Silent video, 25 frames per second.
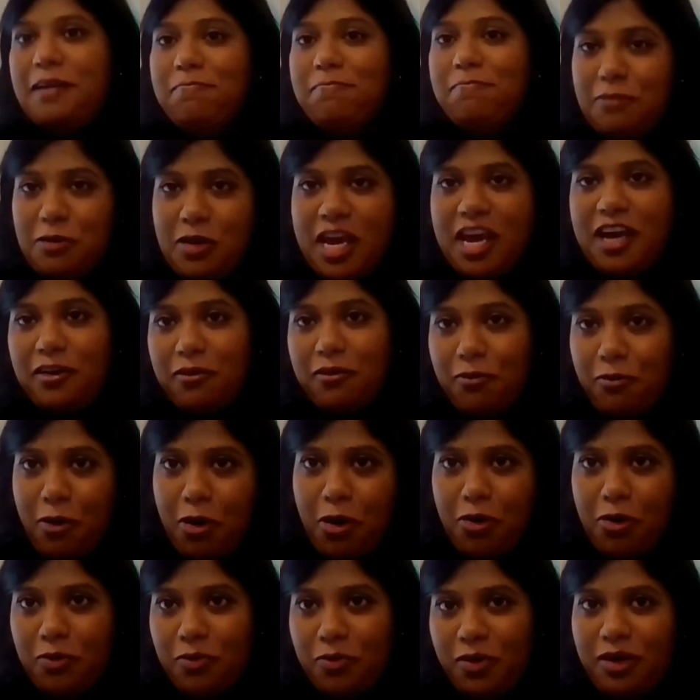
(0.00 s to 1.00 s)
right? You can't
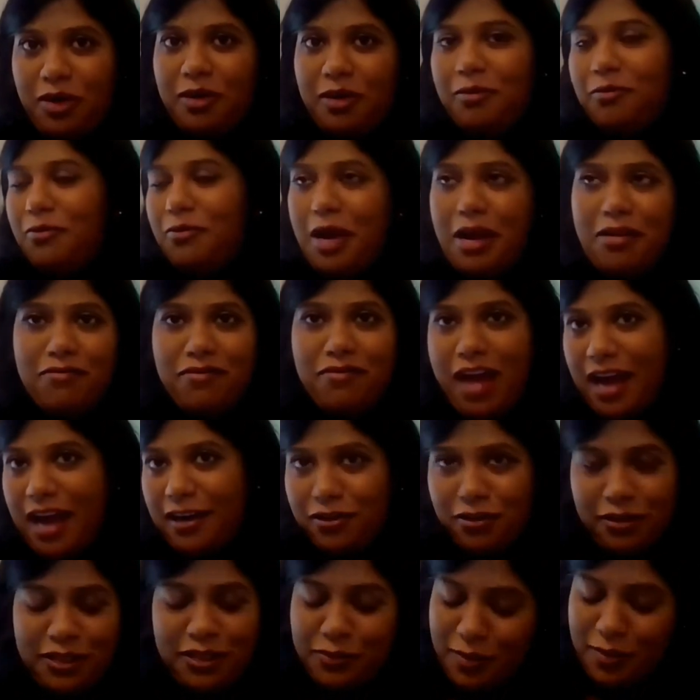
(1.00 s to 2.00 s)
grow or run
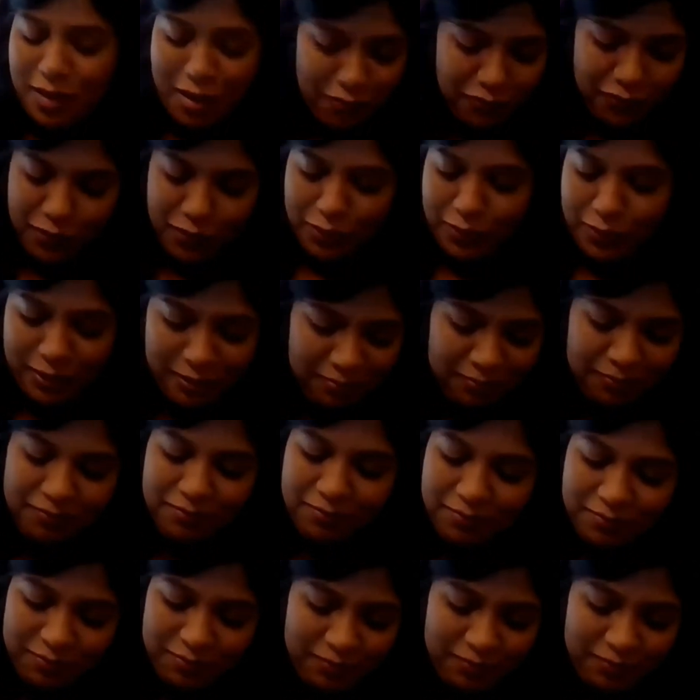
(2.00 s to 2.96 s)
factories without fuel.